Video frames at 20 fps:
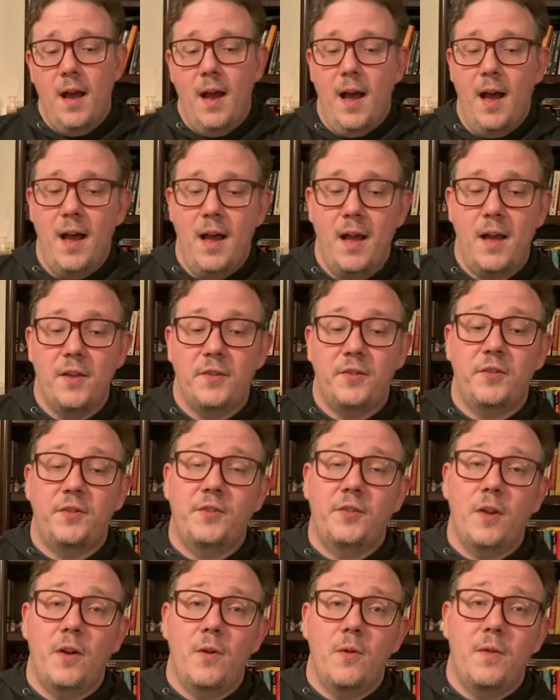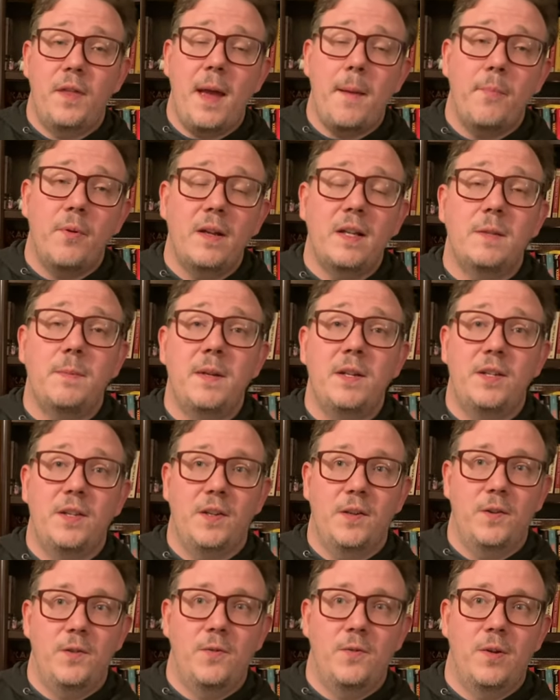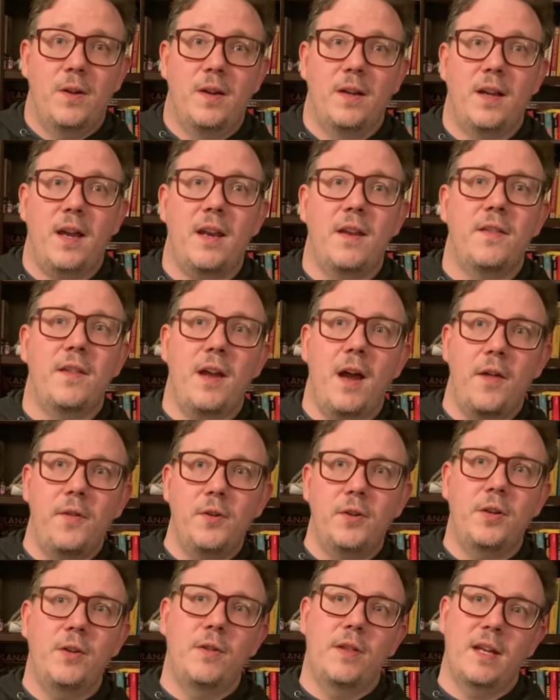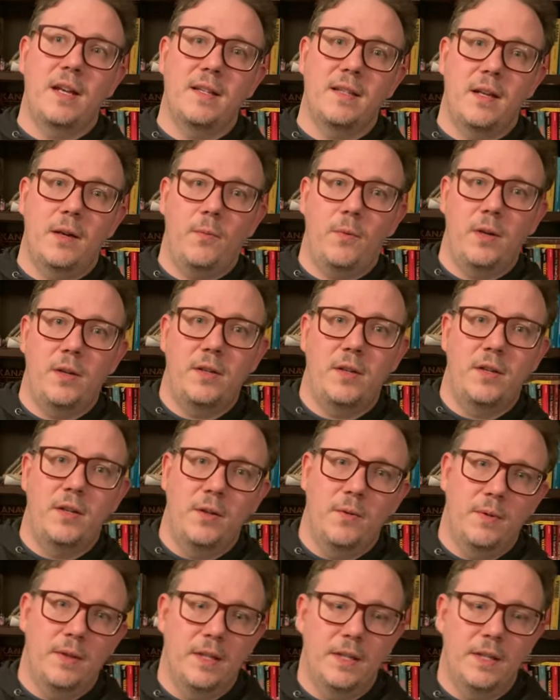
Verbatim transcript: Uh, so that brings me to kind of the other two things that I wanted to do in